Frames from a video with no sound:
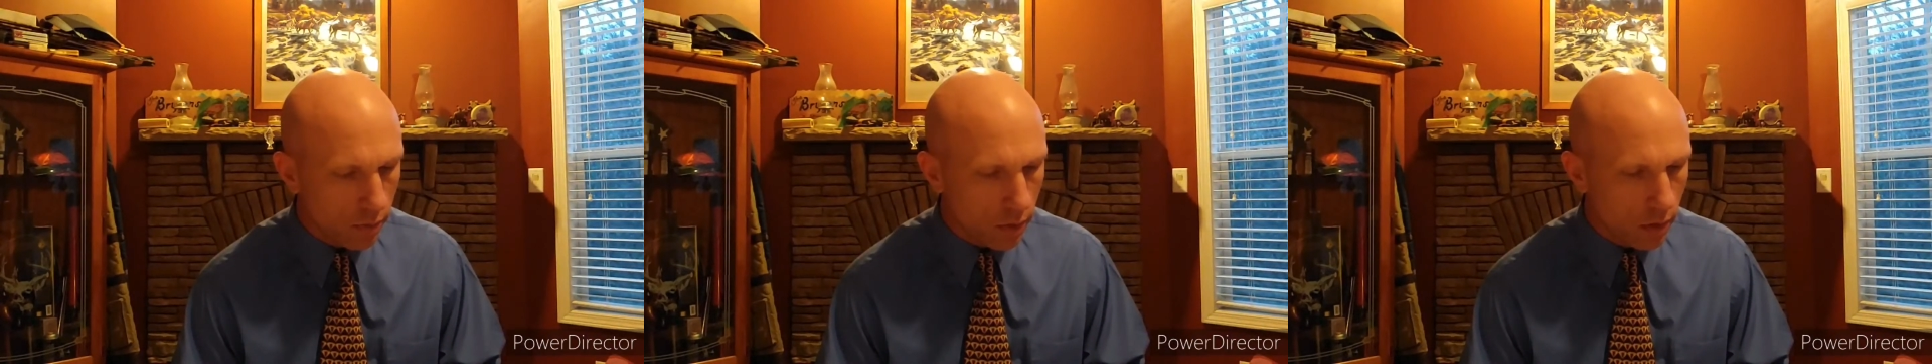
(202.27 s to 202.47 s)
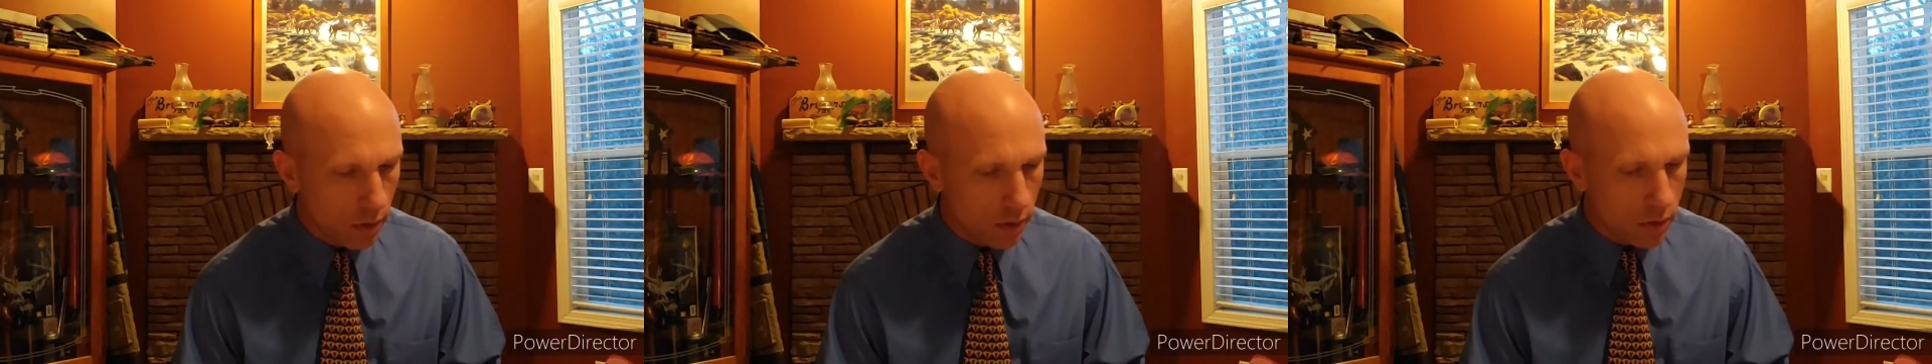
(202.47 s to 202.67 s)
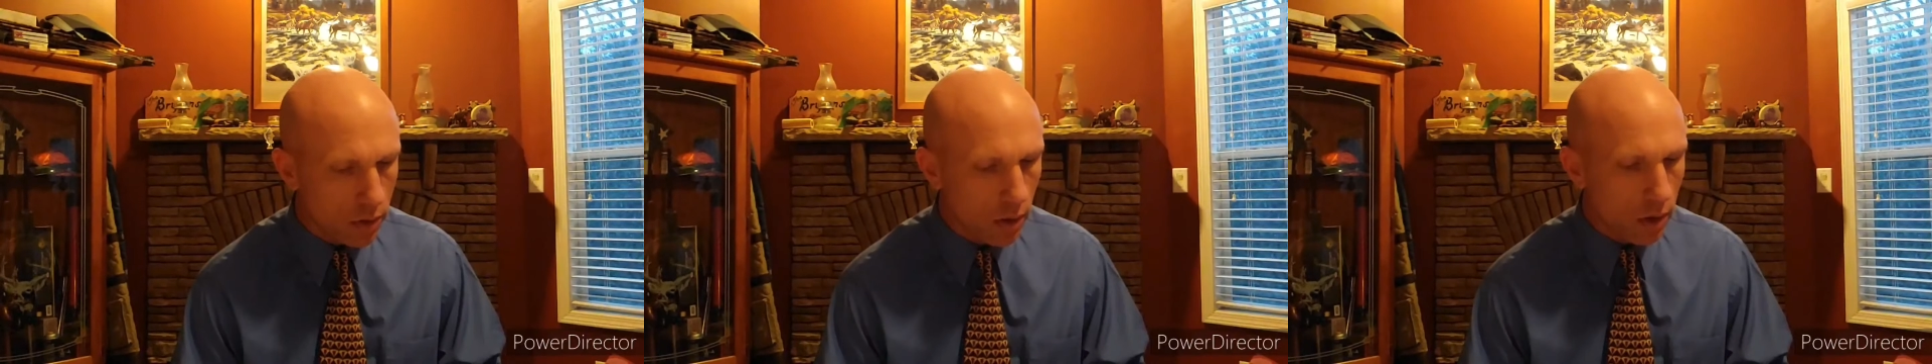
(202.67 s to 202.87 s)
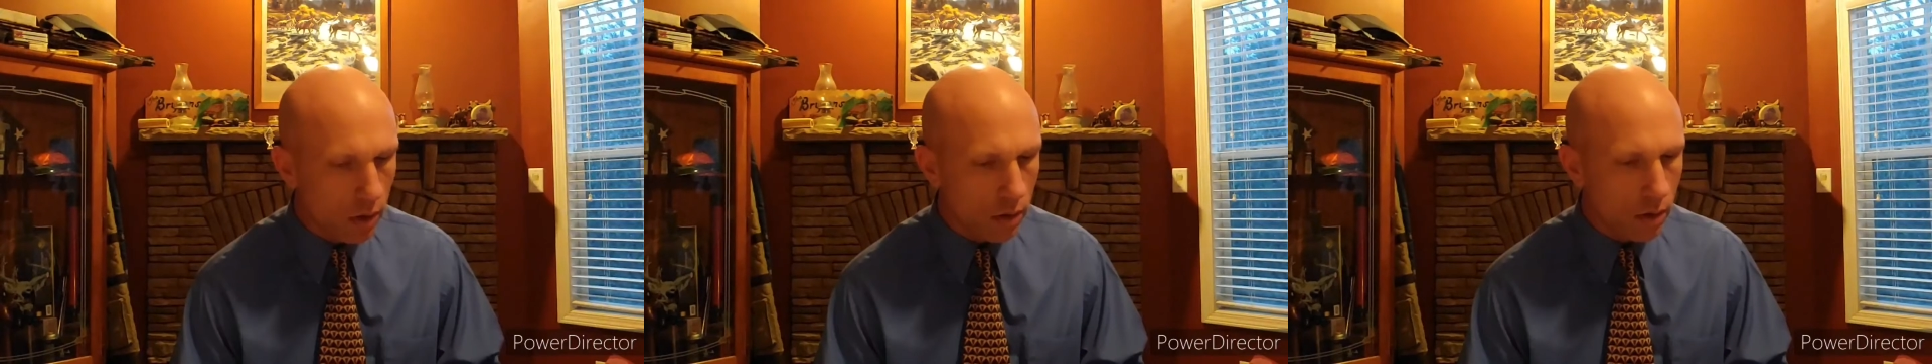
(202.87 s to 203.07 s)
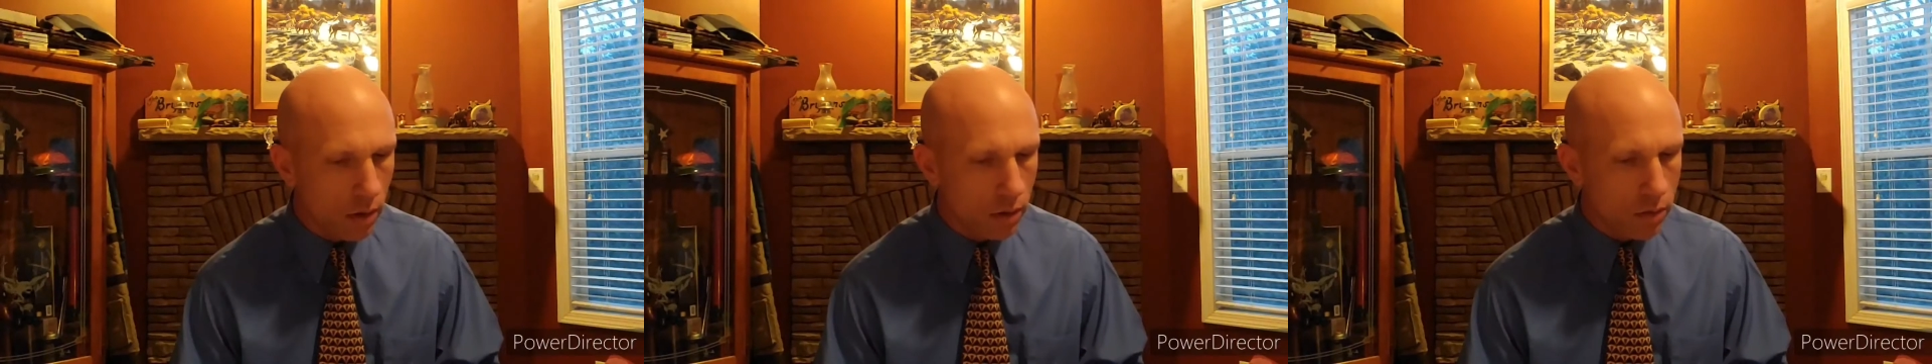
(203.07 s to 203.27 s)
uh, uh,
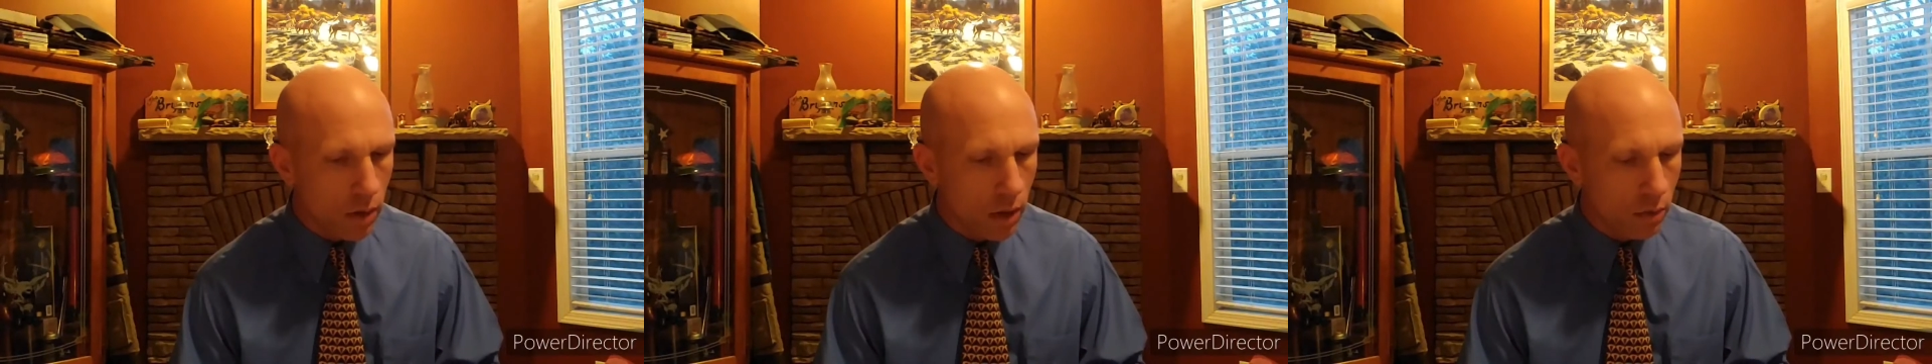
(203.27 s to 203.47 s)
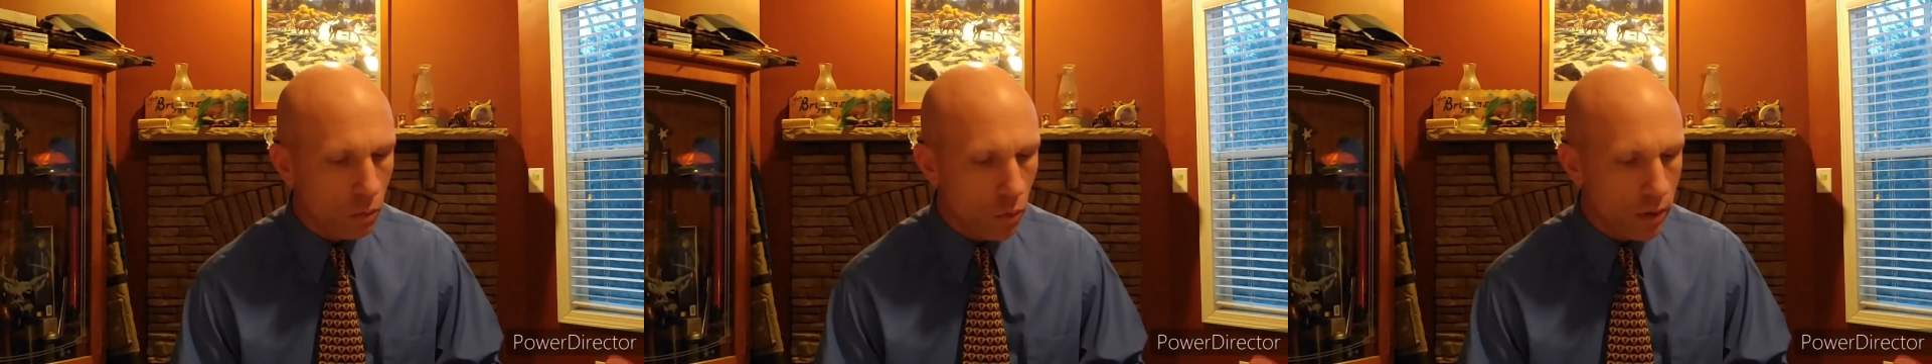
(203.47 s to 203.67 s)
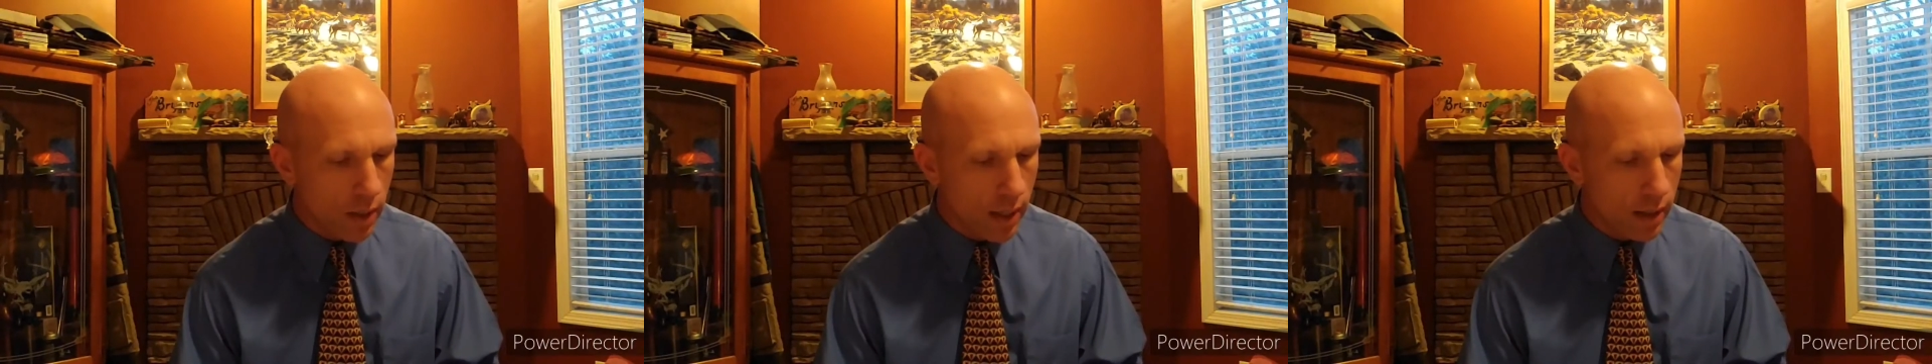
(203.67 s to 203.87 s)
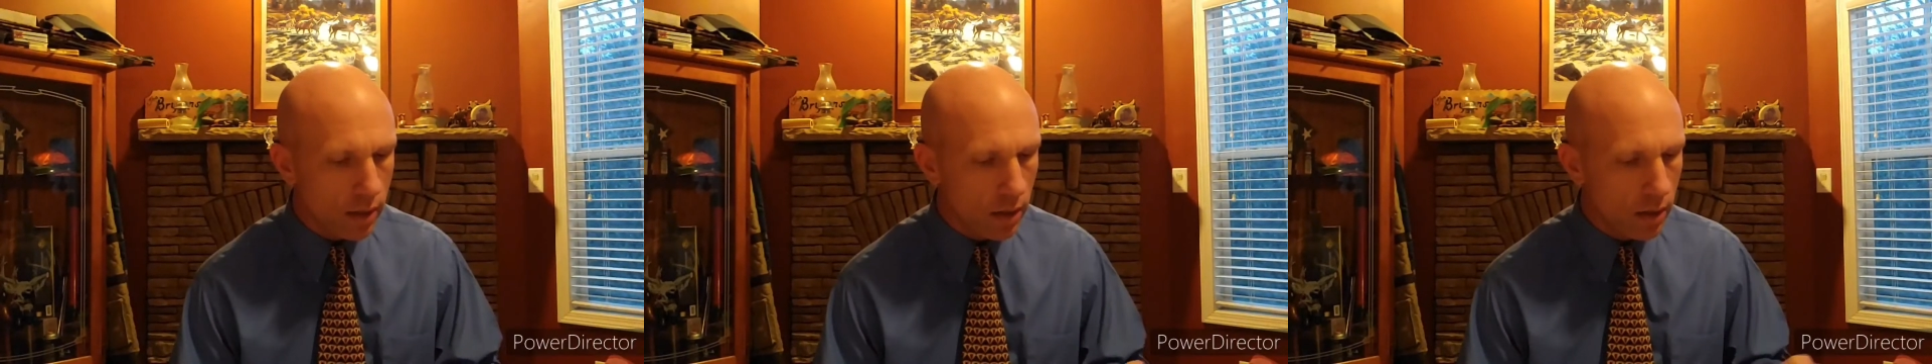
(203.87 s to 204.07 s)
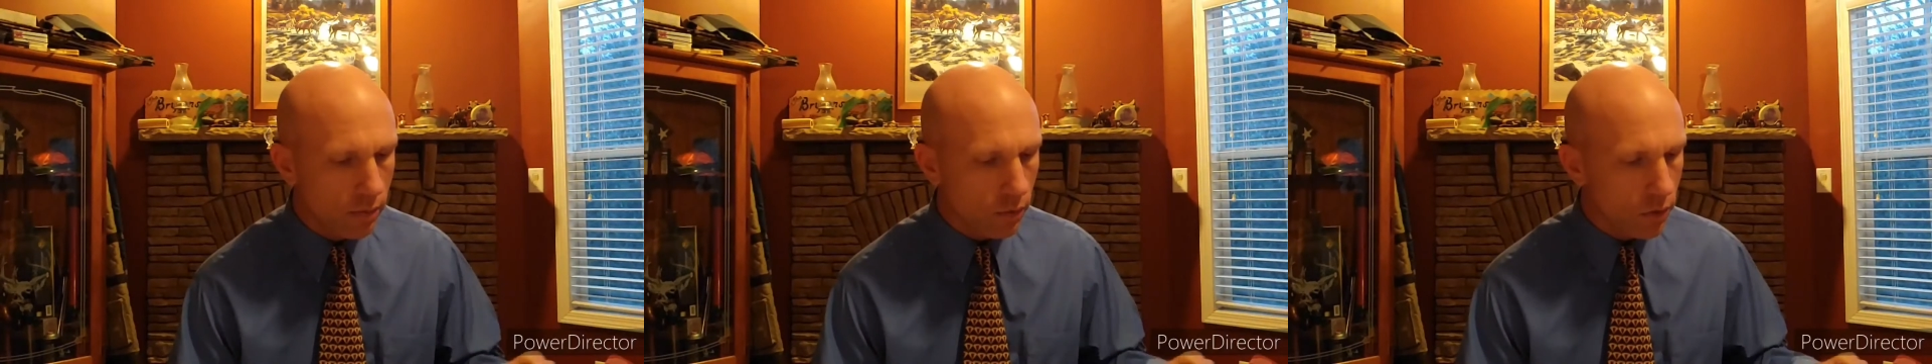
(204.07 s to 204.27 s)
Psalm, uh, Psalm 119,